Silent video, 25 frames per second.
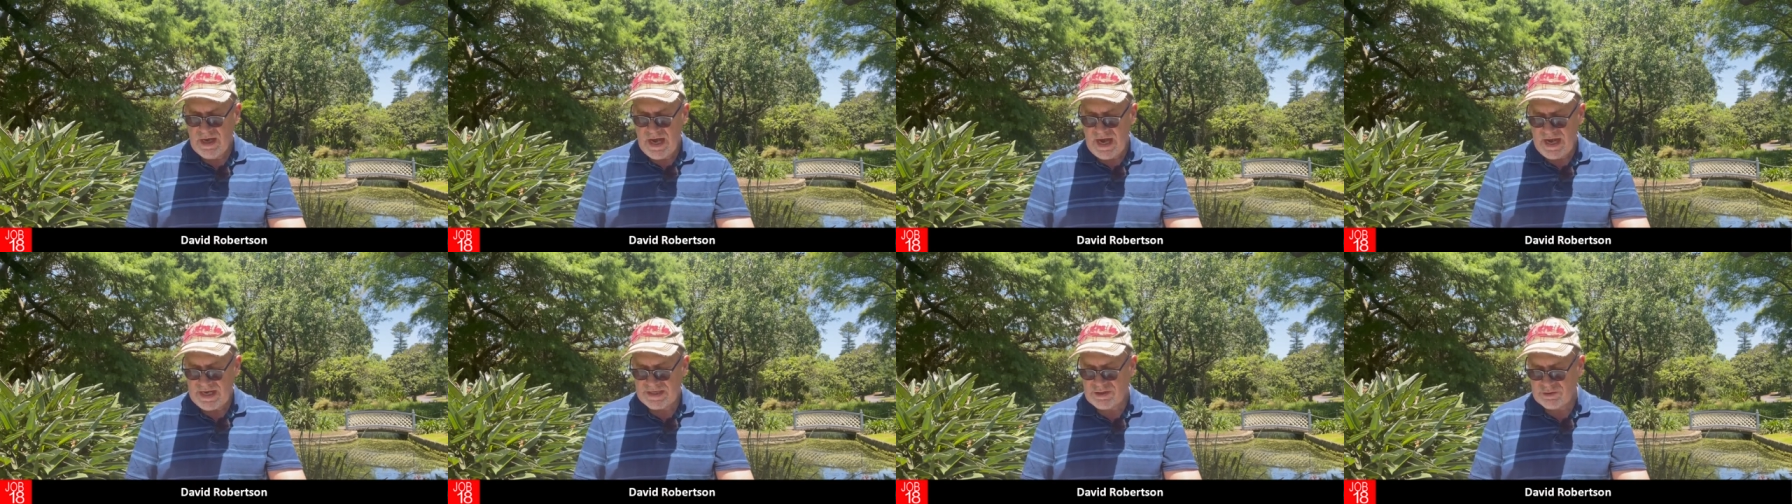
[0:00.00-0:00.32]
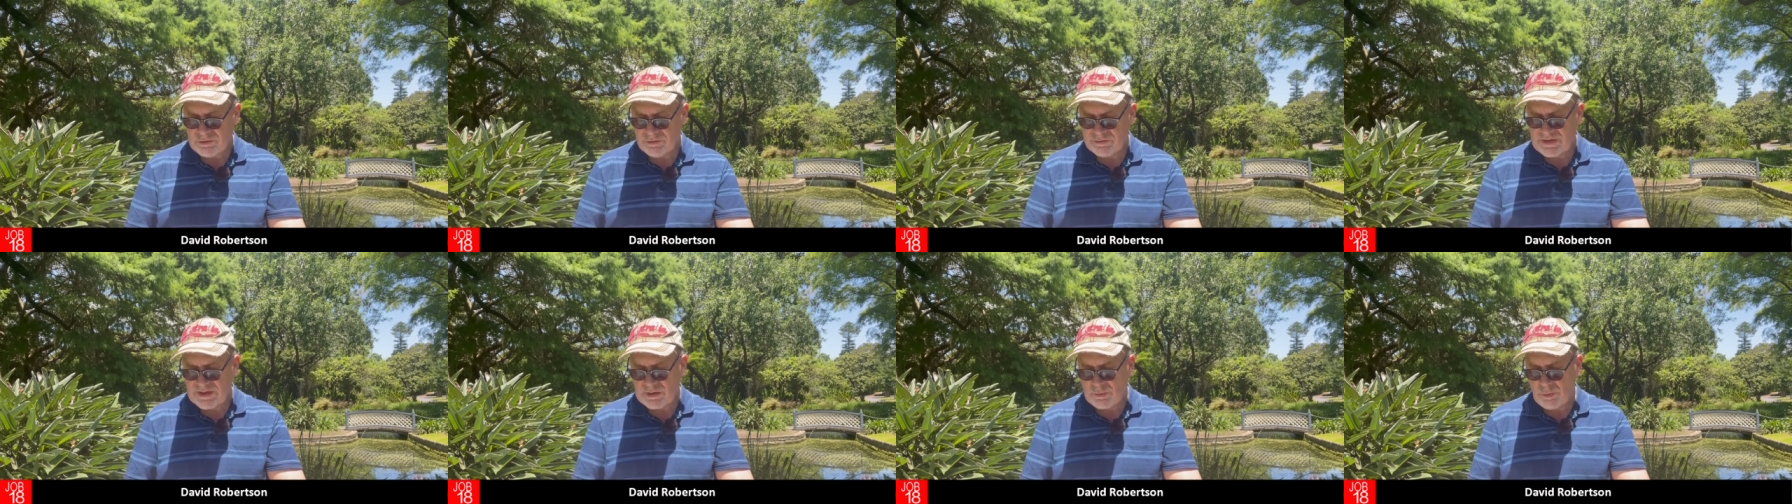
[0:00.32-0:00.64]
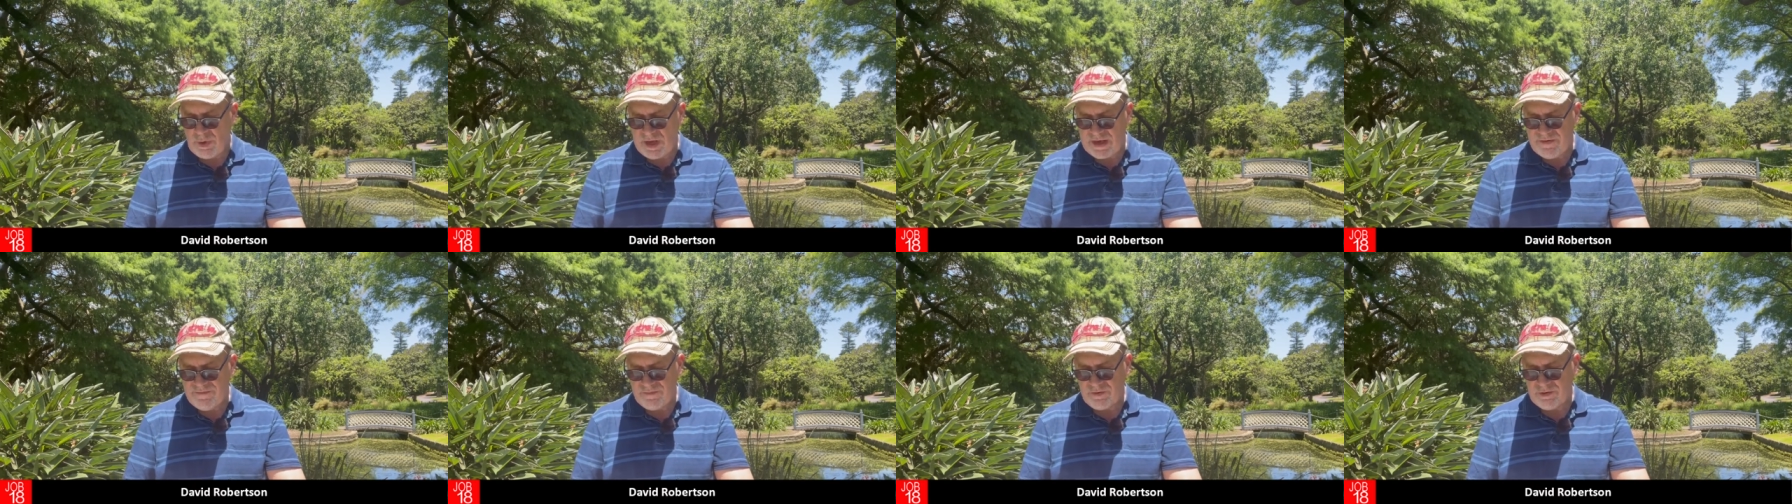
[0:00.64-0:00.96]
I chose the
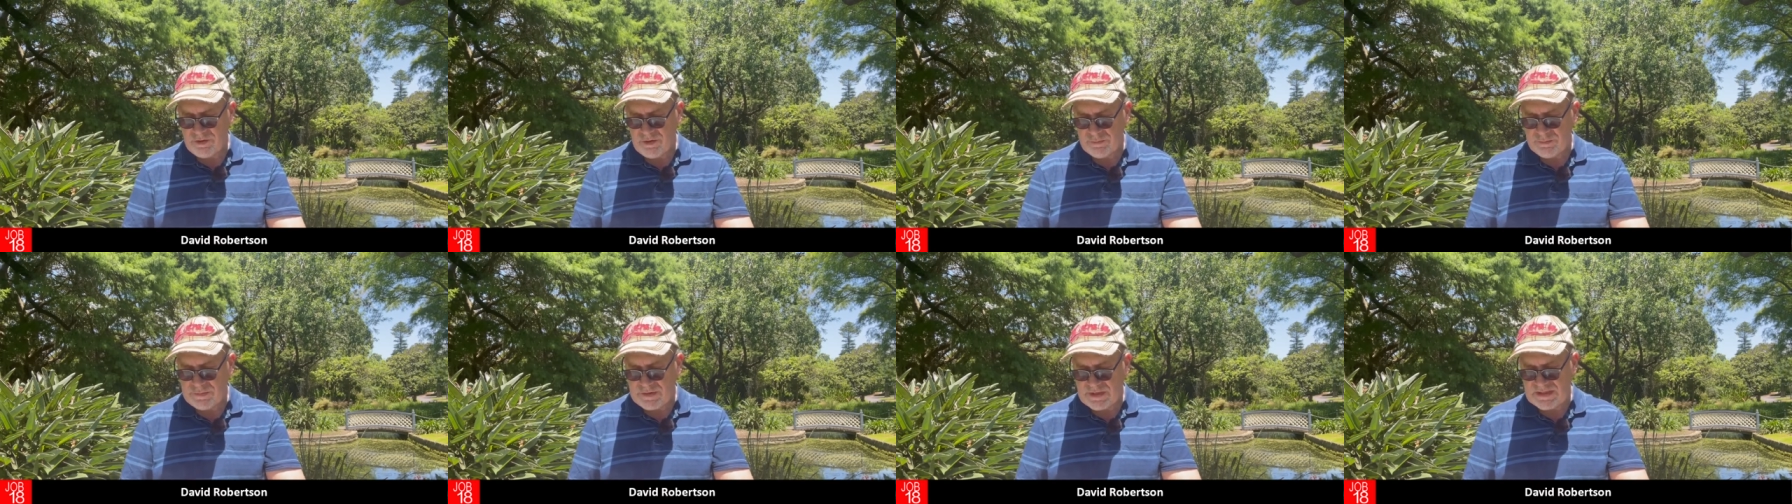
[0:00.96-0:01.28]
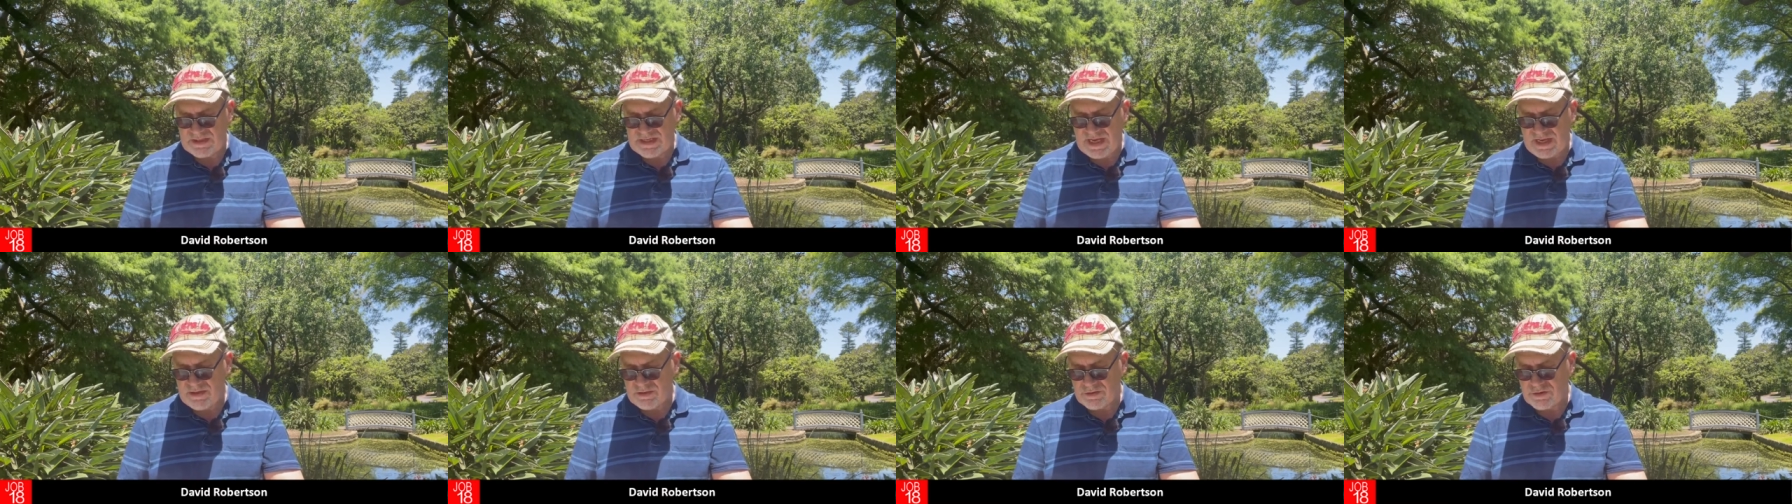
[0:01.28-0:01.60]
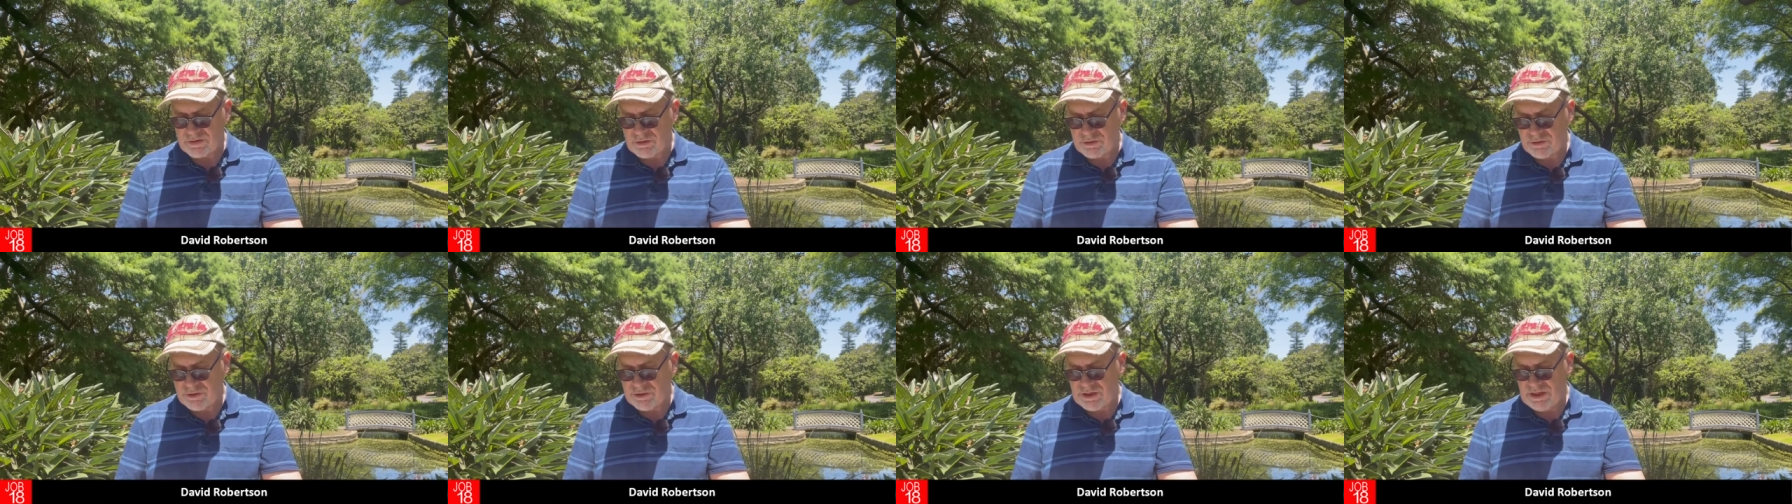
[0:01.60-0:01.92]
way for them and sat
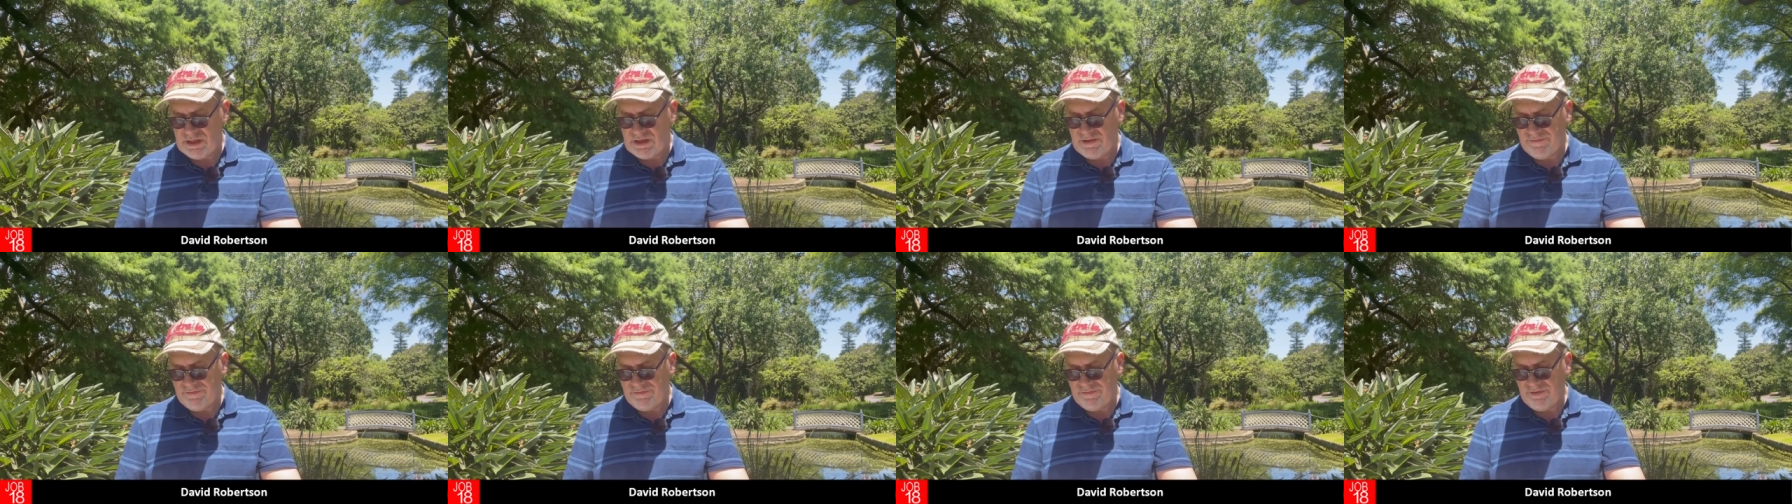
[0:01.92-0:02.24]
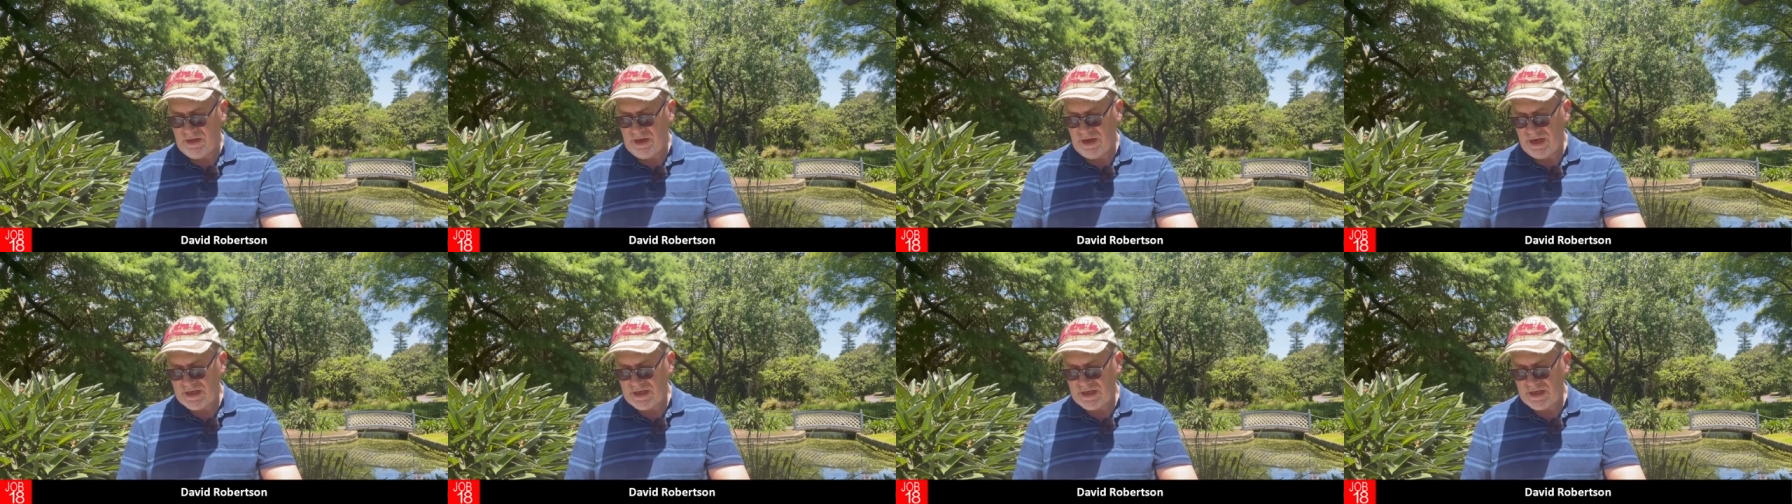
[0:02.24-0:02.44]
as their chief.